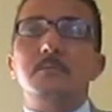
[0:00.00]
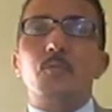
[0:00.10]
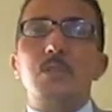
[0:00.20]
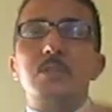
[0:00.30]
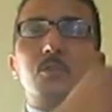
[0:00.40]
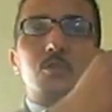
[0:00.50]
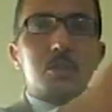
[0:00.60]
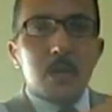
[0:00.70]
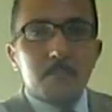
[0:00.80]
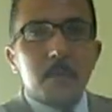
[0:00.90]

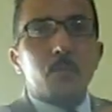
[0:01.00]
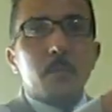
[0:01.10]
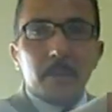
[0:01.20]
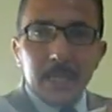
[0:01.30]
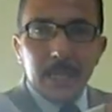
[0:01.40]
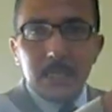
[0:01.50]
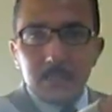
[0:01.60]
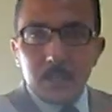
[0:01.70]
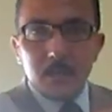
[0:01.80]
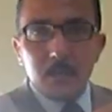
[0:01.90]
research can be
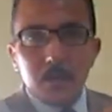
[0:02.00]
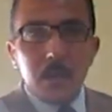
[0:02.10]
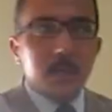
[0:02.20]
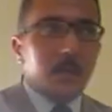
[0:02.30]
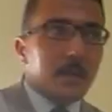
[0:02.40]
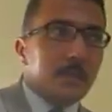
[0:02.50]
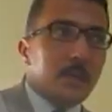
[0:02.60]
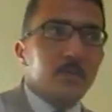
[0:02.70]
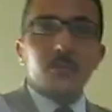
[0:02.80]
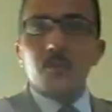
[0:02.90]
replicated in
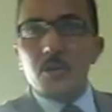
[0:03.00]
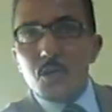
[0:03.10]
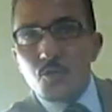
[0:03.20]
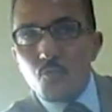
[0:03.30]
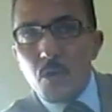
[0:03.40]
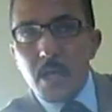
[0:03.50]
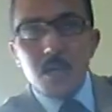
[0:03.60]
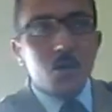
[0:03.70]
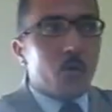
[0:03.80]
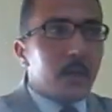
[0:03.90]
another
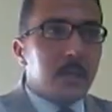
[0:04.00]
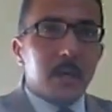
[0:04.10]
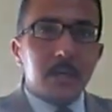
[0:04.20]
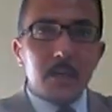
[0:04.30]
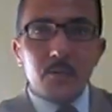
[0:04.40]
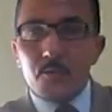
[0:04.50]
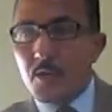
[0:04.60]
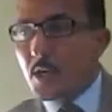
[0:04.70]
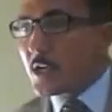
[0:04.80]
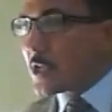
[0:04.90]
way or in
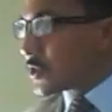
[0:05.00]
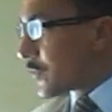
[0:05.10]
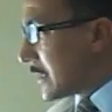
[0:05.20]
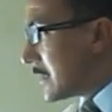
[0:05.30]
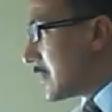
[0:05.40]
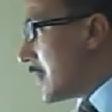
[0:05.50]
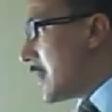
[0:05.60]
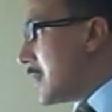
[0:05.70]
another trend.